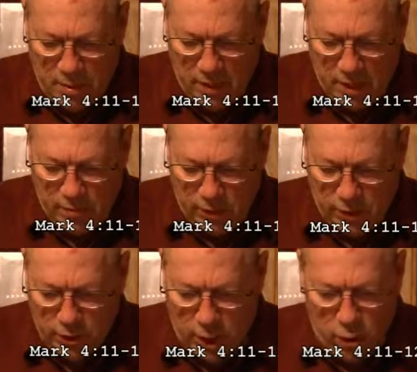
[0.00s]
been given
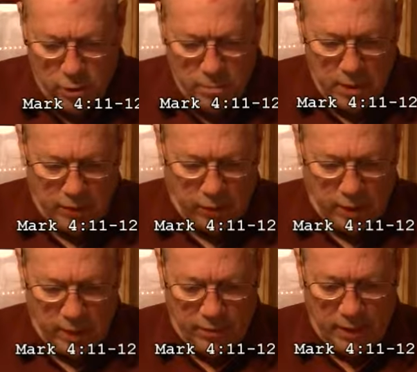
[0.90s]
to know the
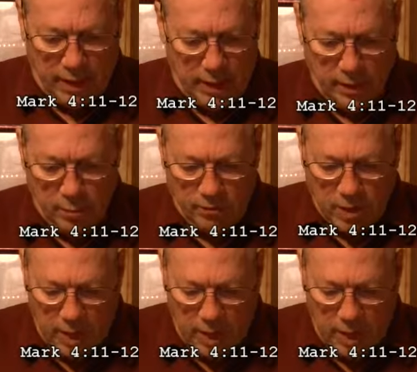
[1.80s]
mystery of the kingdom of